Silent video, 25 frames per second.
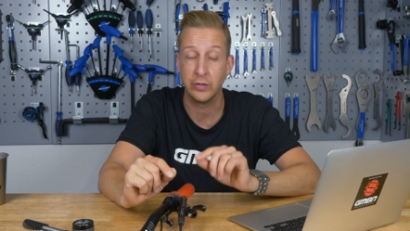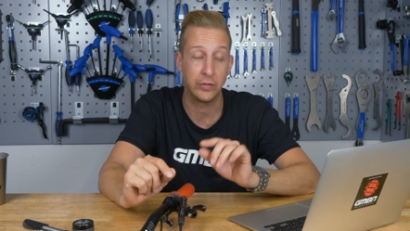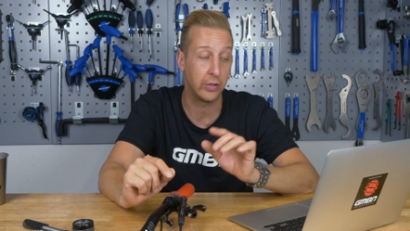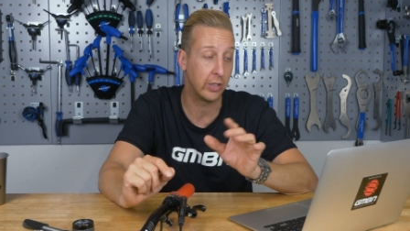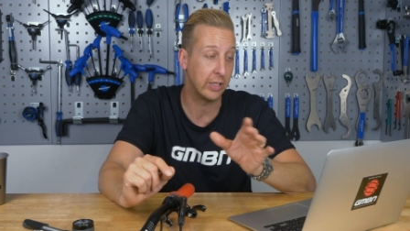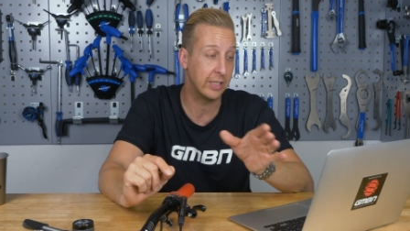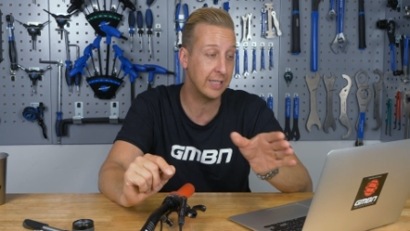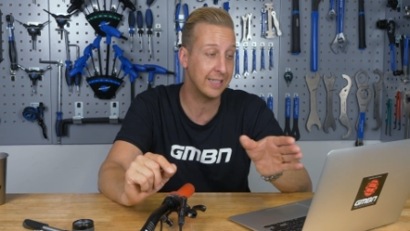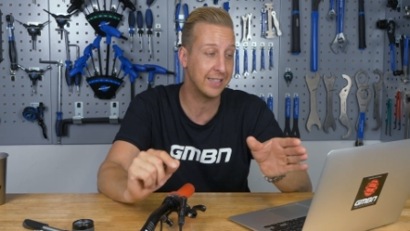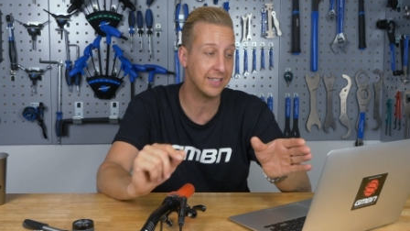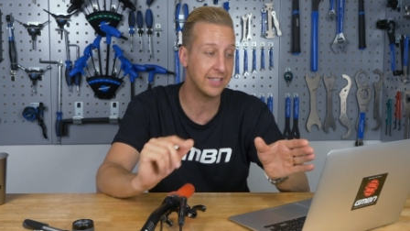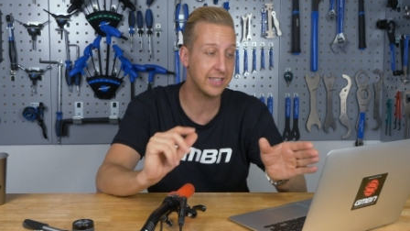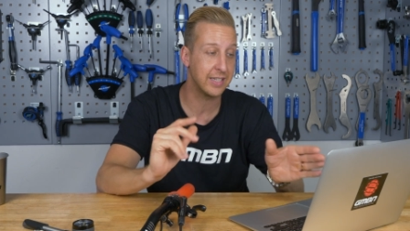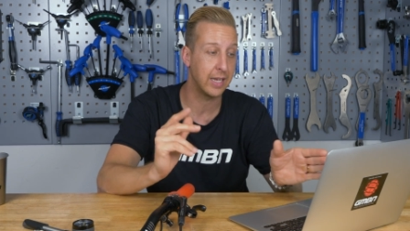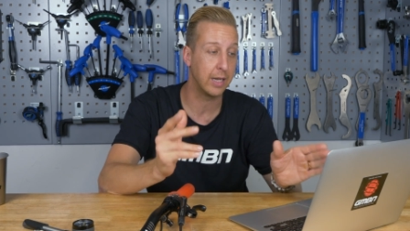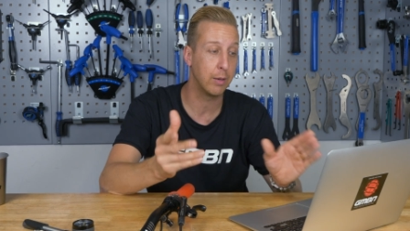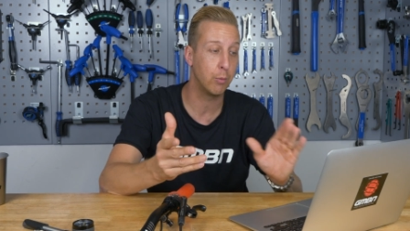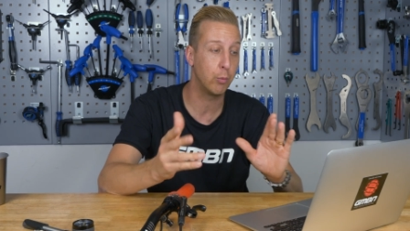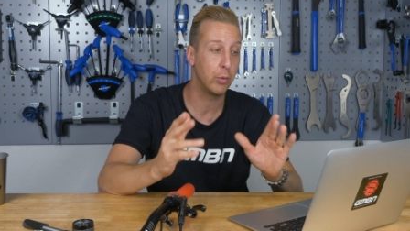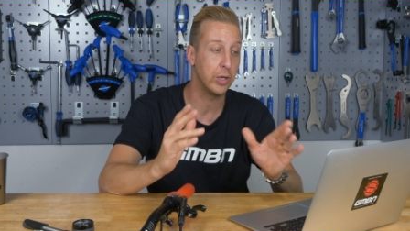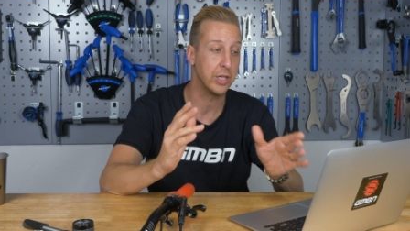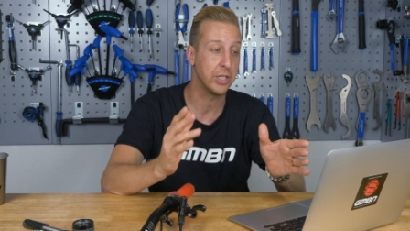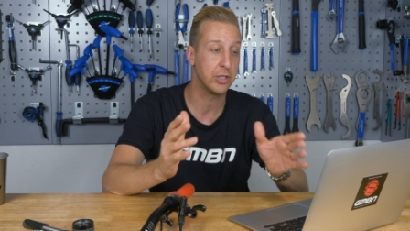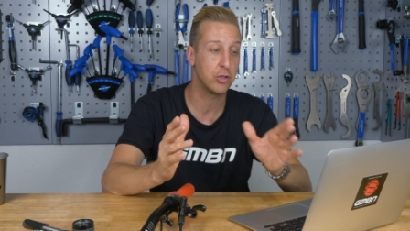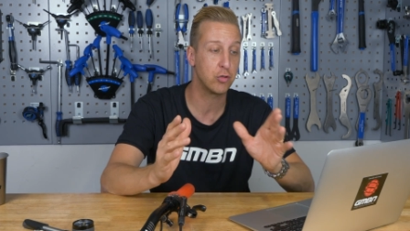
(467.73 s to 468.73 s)
So you didn't say
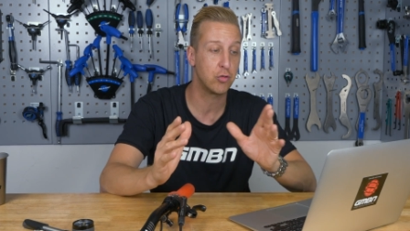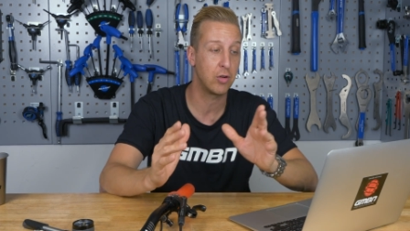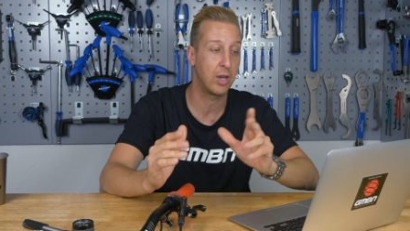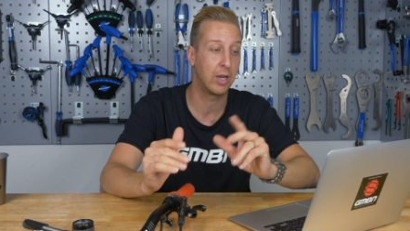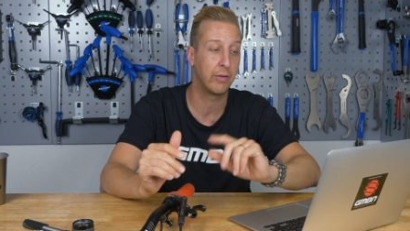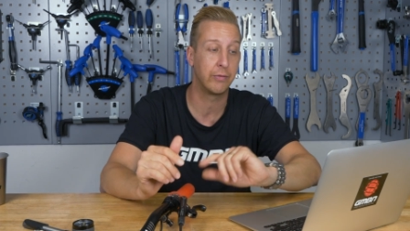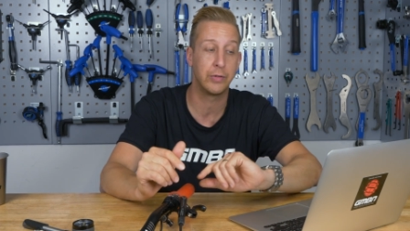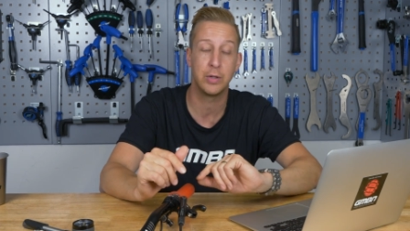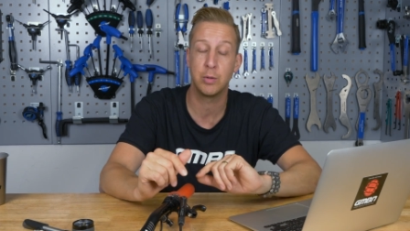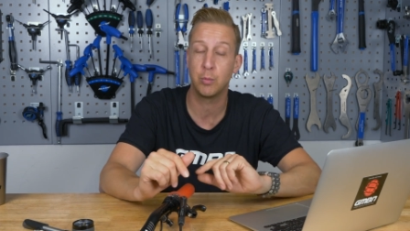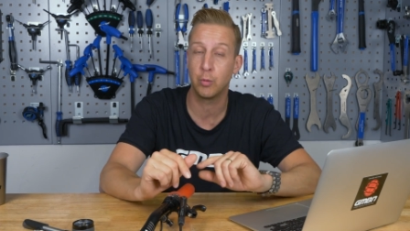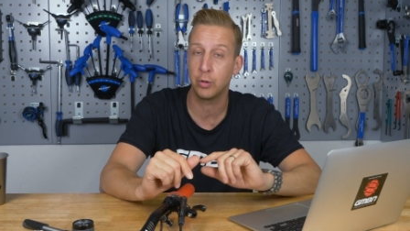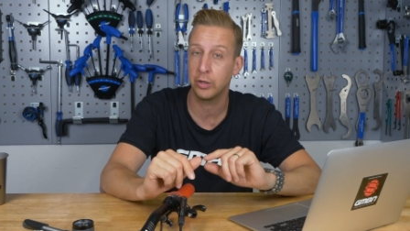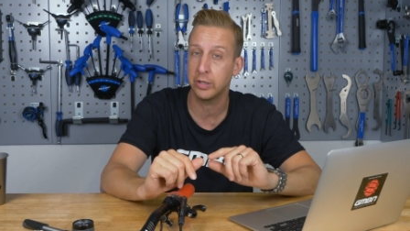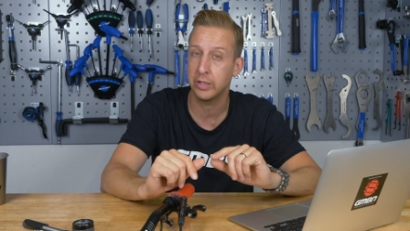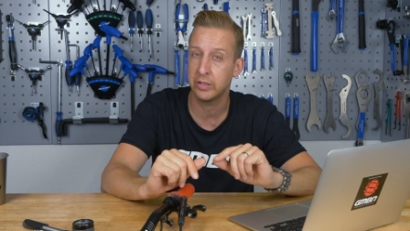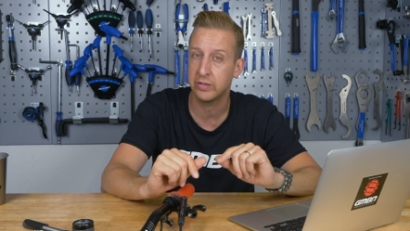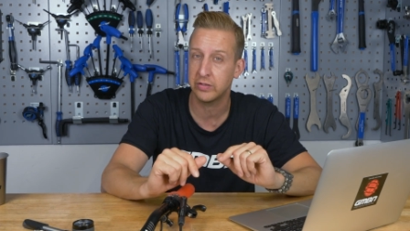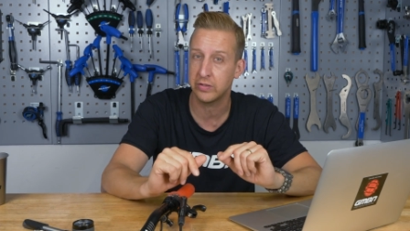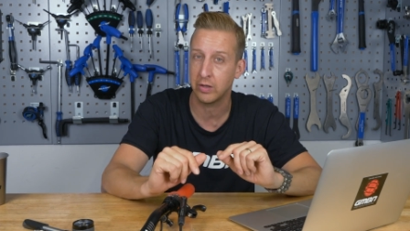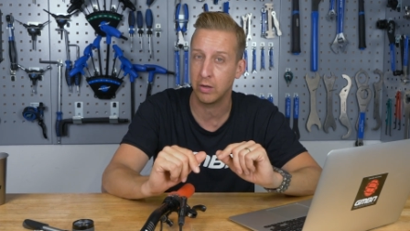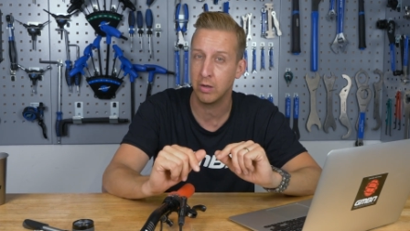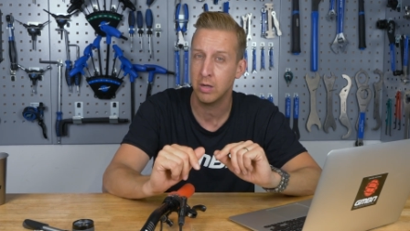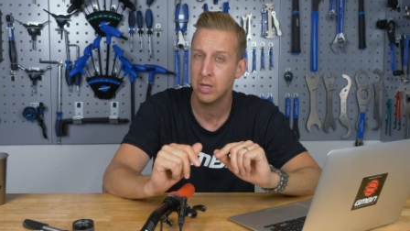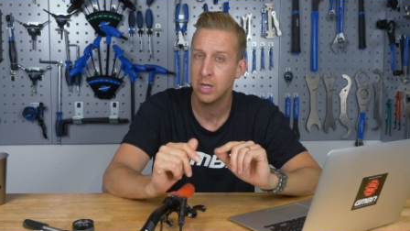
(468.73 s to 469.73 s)
which travel you
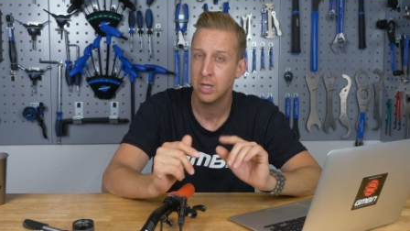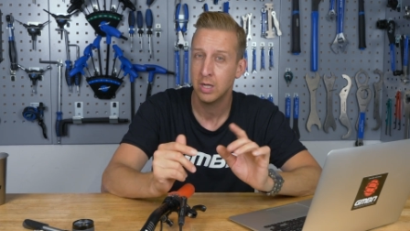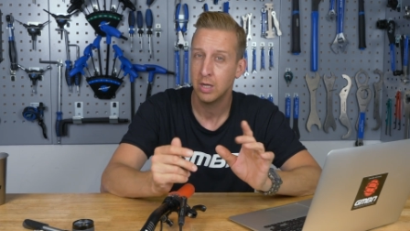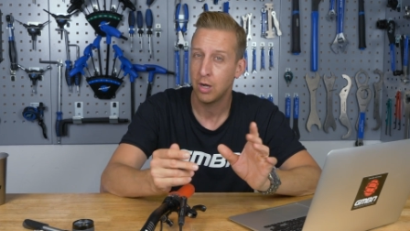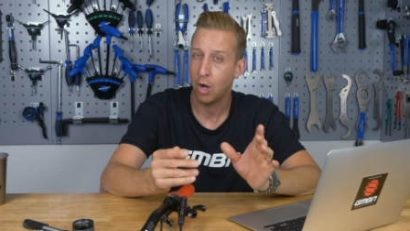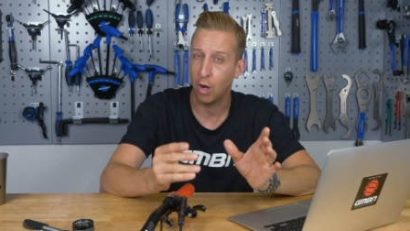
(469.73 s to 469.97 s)
wanted, so